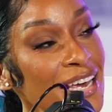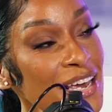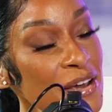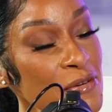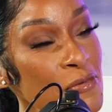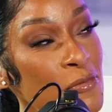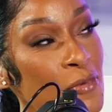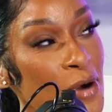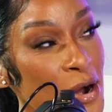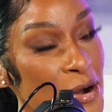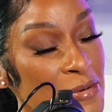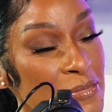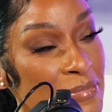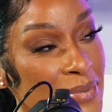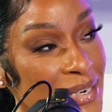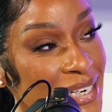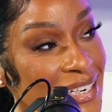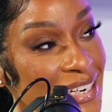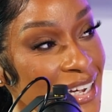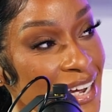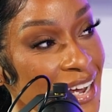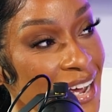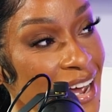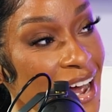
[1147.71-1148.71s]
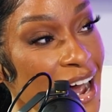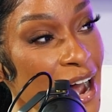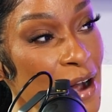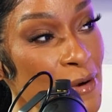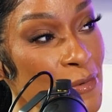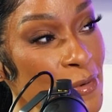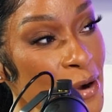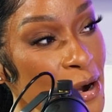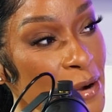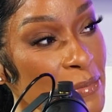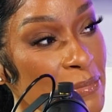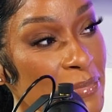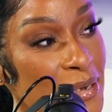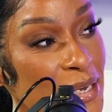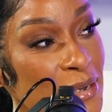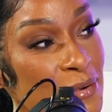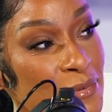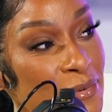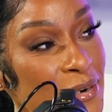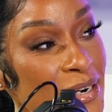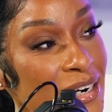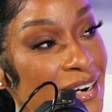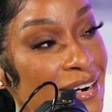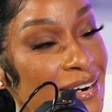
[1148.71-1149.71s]
it won't be that. I won't be
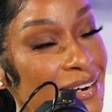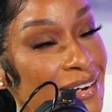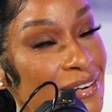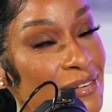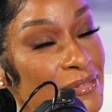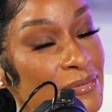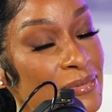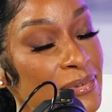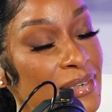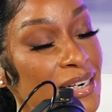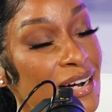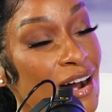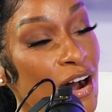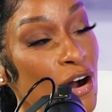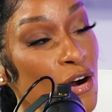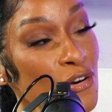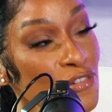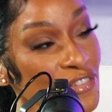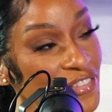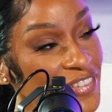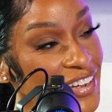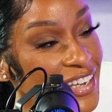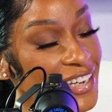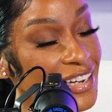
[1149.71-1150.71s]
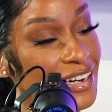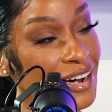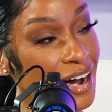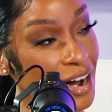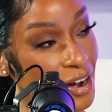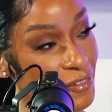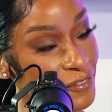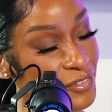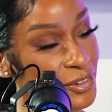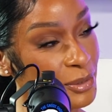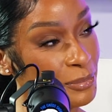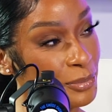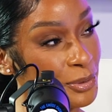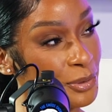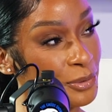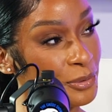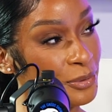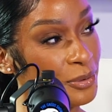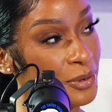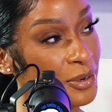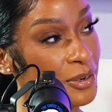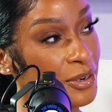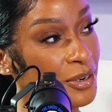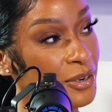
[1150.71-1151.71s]
where Kofi
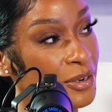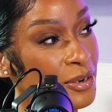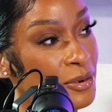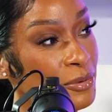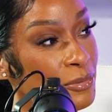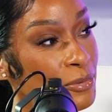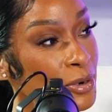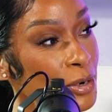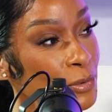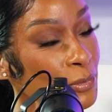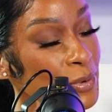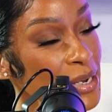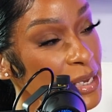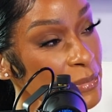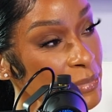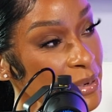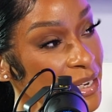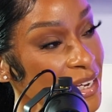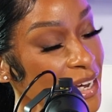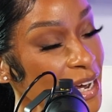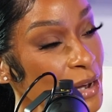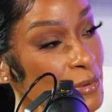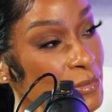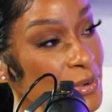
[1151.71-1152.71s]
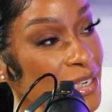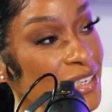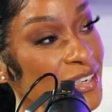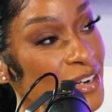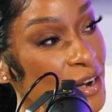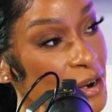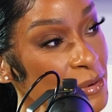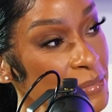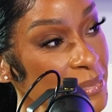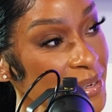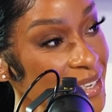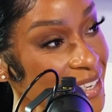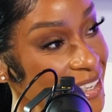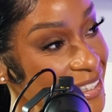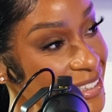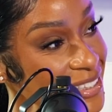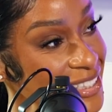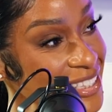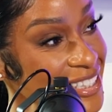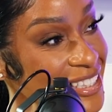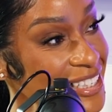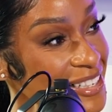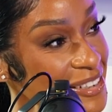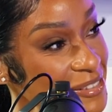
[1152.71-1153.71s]
comfortable where we be at with no
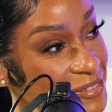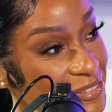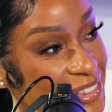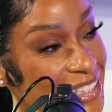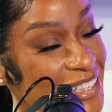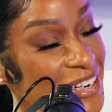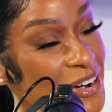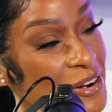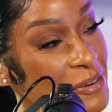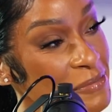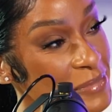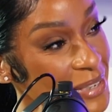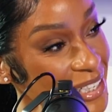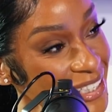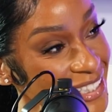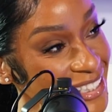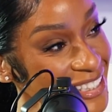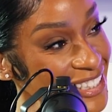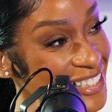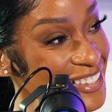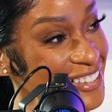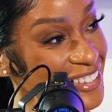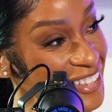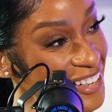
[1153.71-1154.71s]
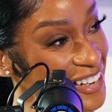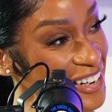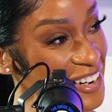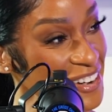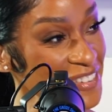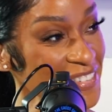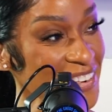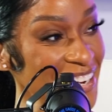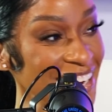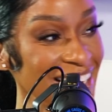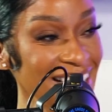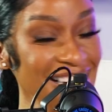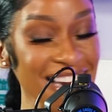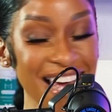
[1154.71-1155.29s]
bitch. You know what I mean?